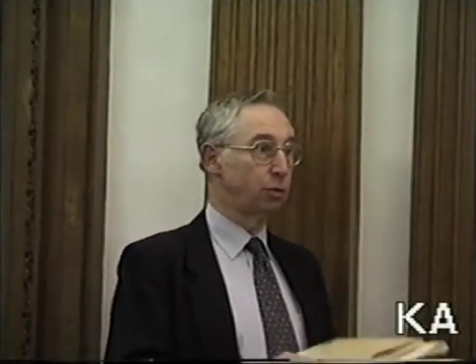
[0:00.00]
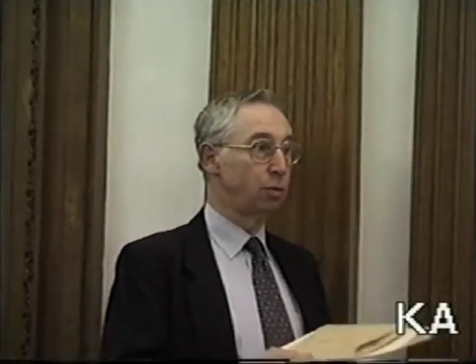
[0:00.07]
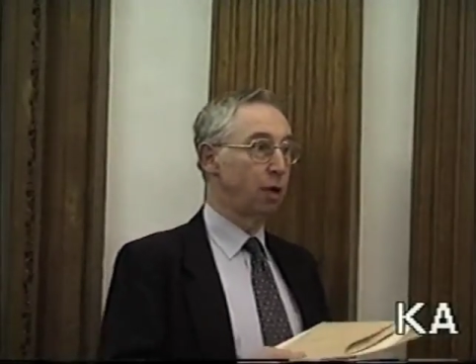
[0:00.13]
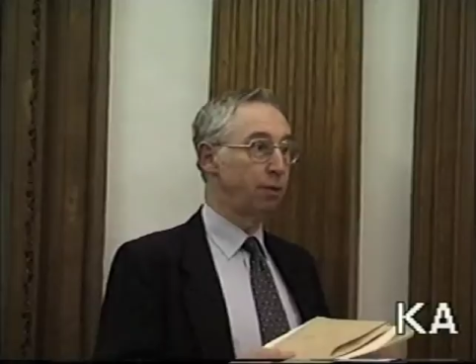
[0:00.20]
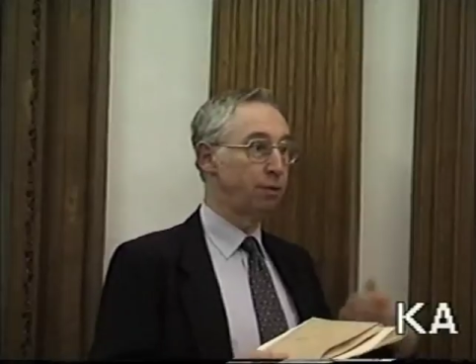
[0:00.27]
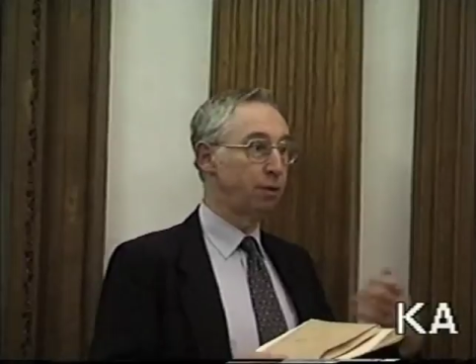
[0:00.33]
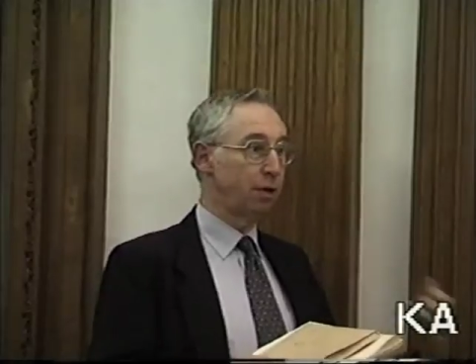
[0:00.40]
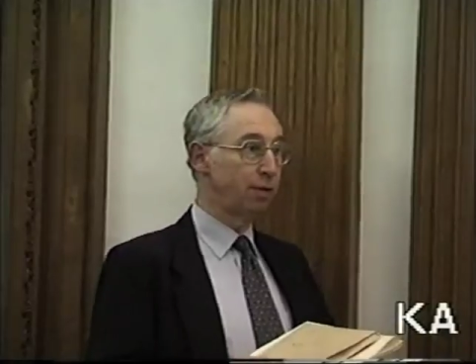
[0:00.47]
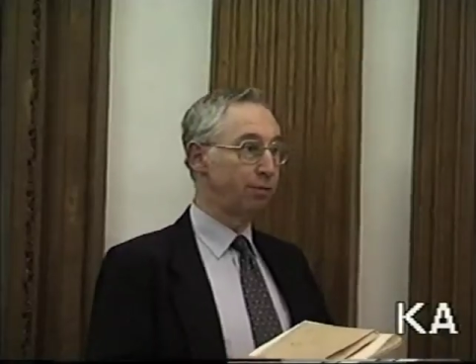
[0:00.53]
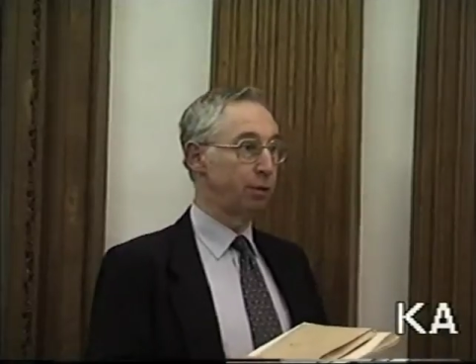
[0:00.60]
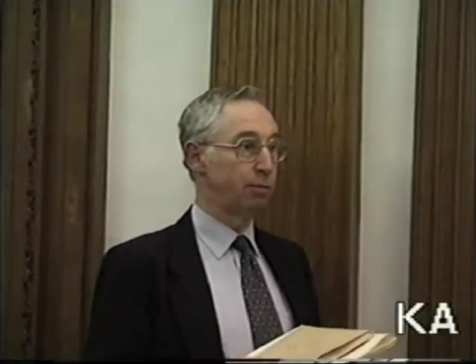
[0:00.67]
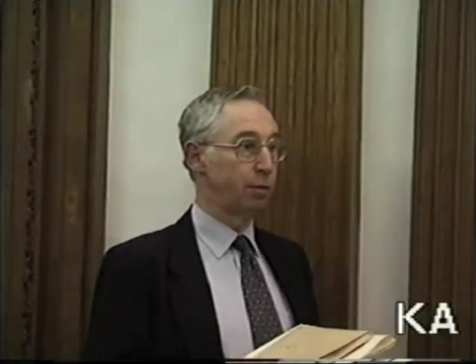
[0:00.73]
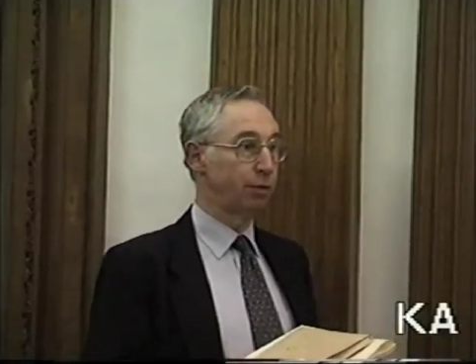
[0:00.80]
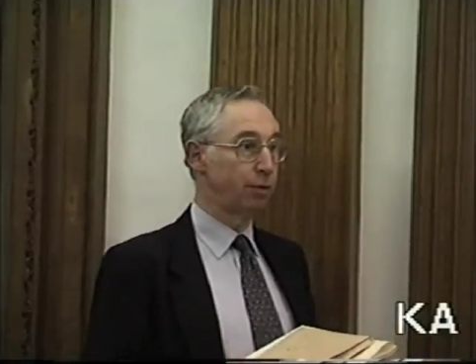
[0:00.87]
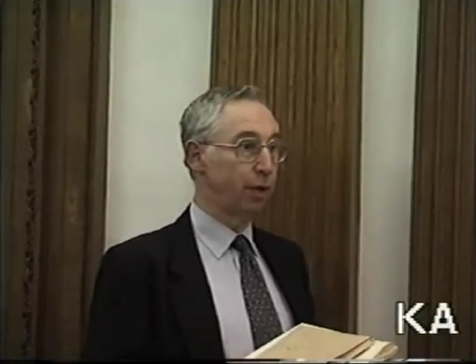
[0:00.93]
one delivered
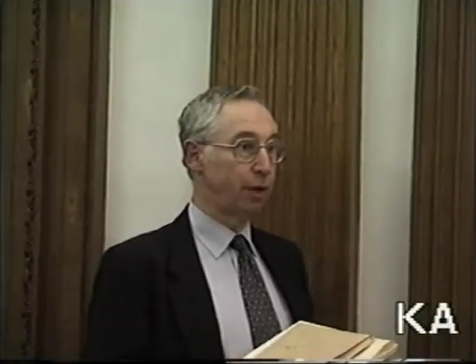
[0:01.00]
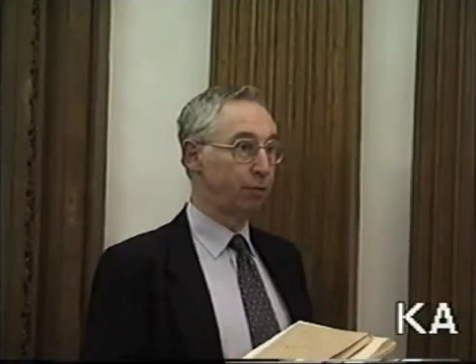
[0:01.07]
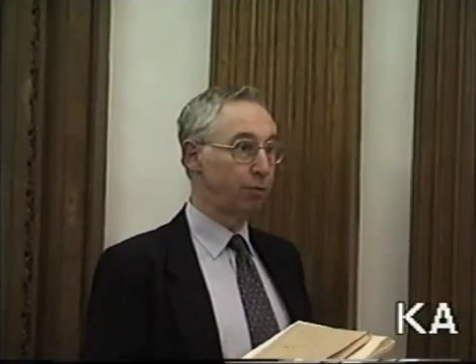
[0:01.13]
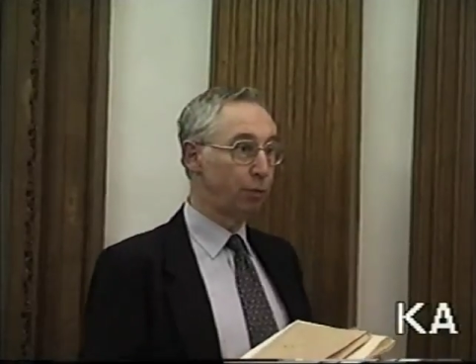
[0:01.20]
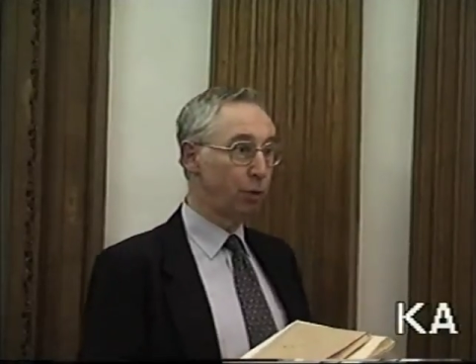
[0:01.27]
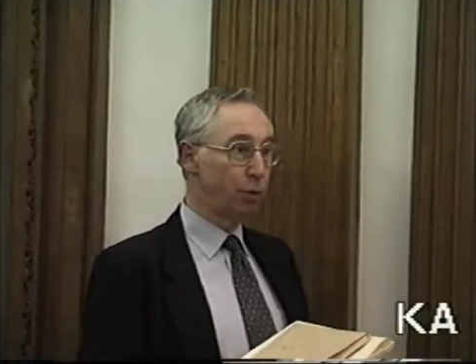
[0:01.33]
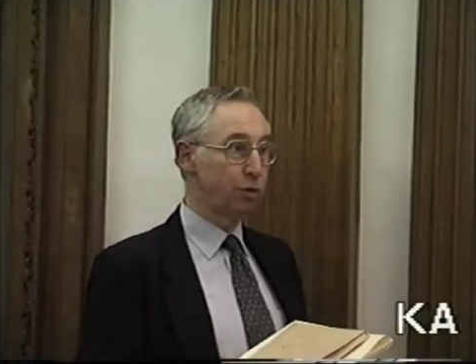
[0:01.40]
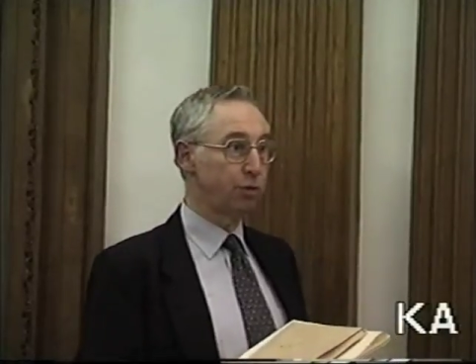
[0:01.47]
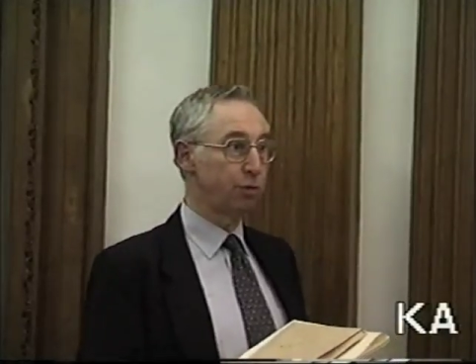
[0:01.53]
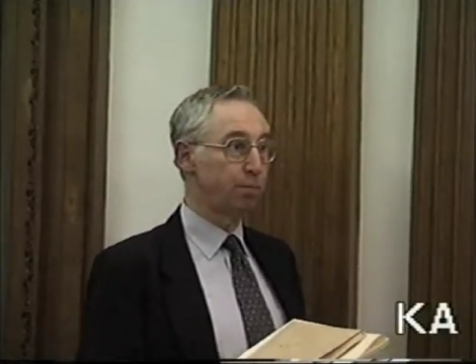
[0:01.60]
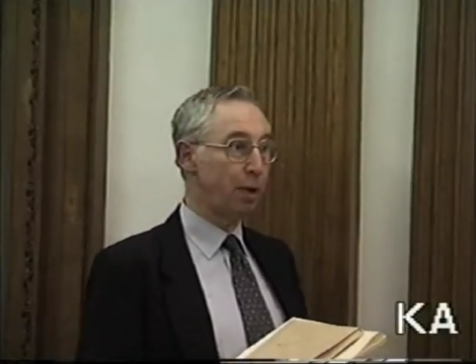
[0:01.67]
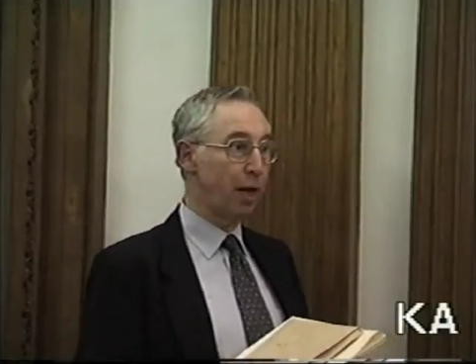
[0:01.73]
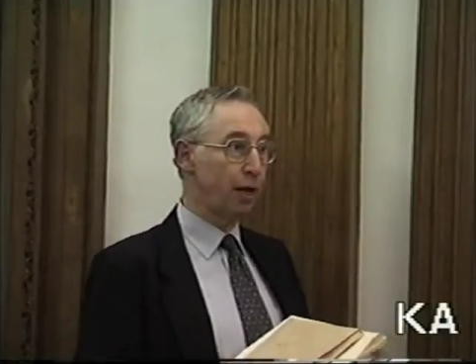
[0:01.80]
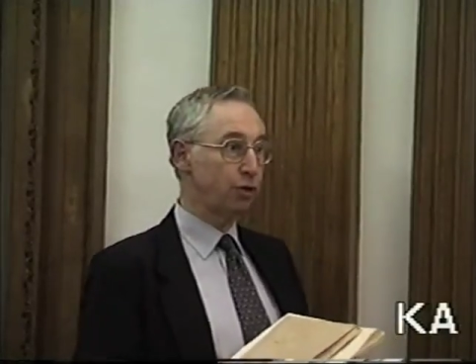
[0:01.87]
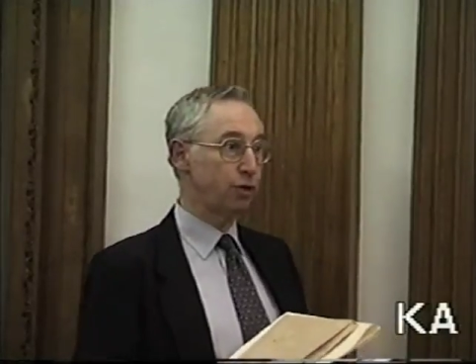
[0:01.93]
with great force and
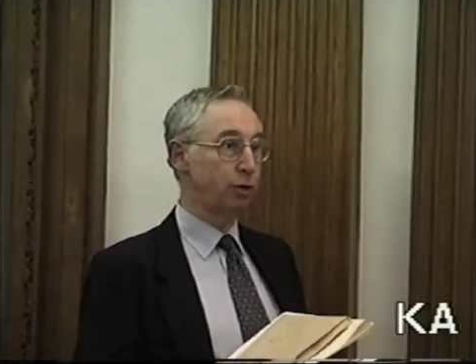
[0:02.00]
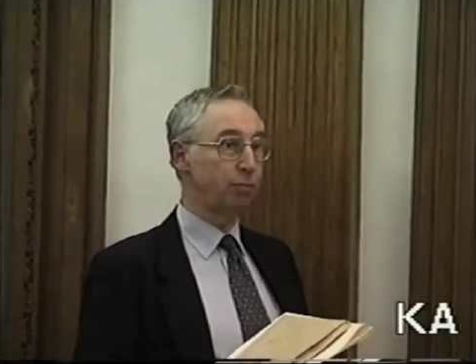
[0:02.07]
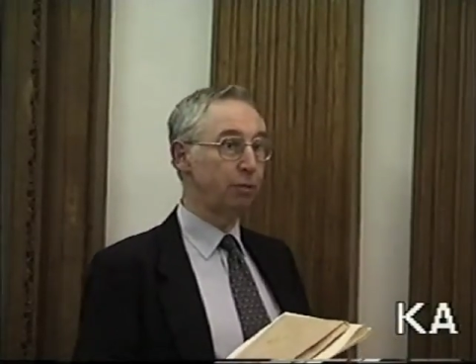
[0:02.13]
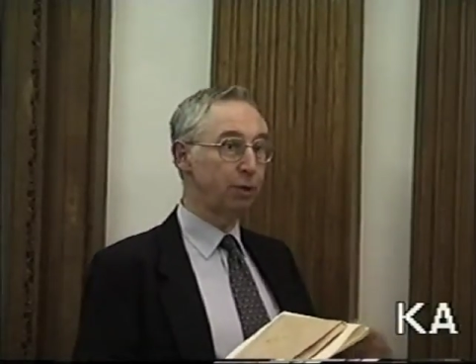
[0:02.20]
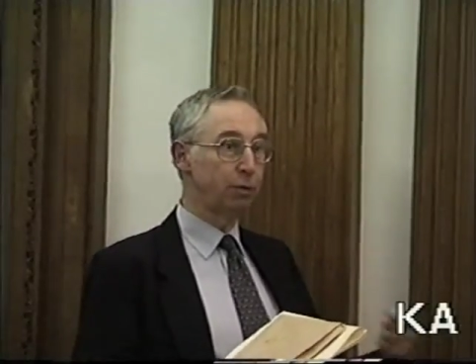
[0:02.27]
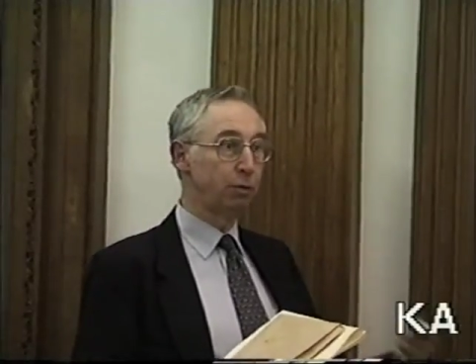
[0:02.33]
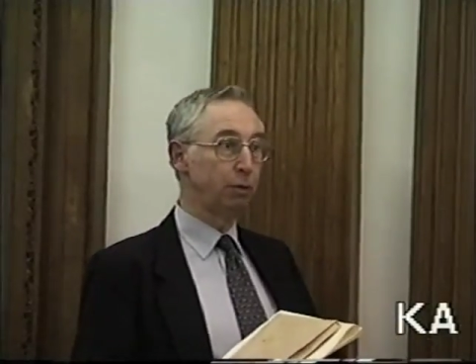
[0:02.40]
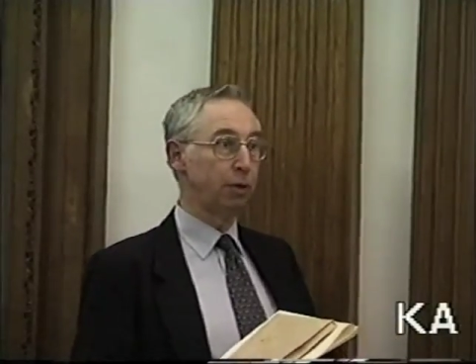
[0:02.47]
passion with all